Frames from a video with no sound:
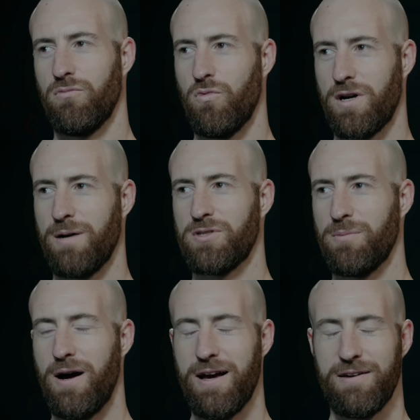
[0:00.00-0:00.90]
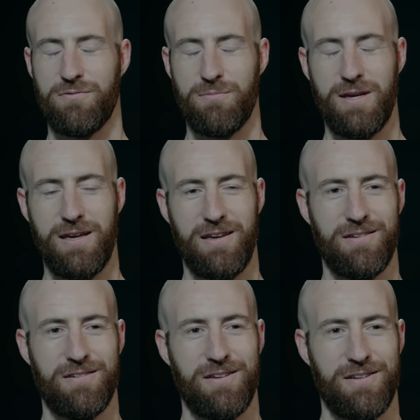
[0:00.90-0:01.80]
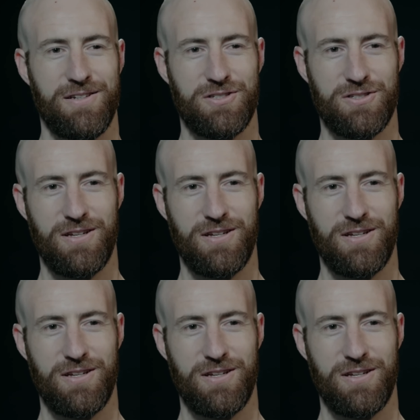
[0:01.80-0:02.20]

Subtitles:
What comes to mind for me is just